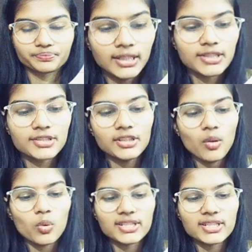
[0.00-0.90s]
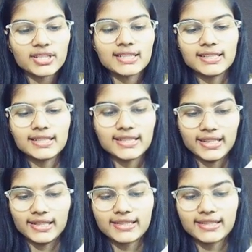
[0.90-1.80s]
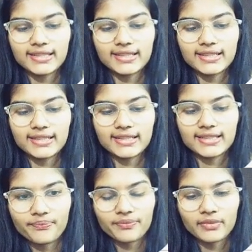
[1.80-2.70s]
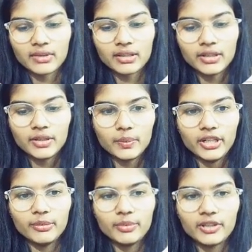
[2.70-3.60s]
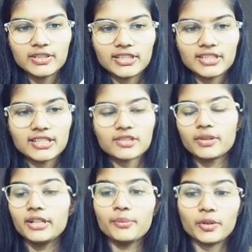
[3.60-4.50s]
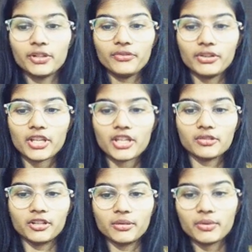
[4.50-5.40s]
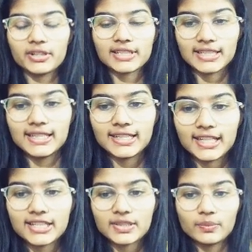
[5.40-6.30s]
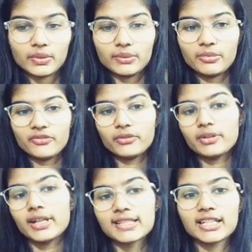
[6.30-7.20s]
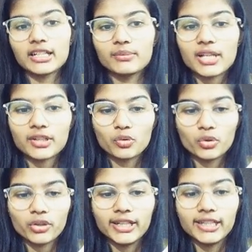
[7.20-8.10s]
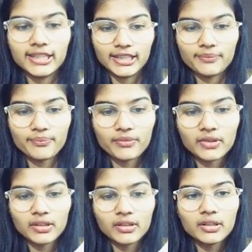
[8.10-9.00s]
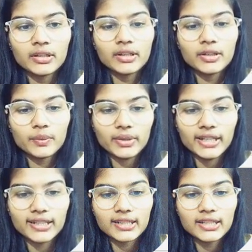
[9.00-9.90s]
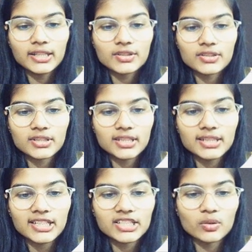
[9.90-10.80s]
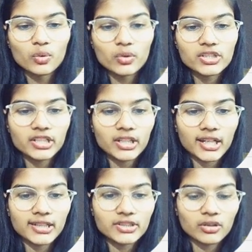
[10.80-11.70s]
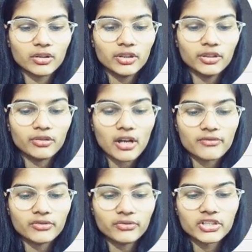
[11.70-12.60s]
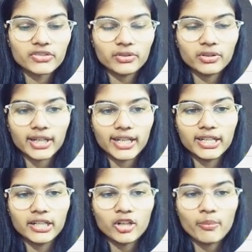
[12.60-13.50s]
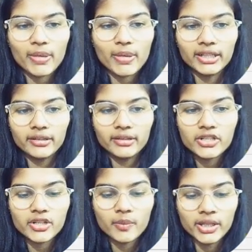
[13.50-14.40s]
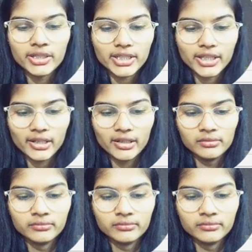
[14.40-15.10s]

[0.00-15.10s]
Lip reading: So now what's the syntax? Right, because it's quite important for us to learn about the syntax before writing up that node or anything. Right, so syntax goes in as your, you have to first of all write in your binary tree, one second.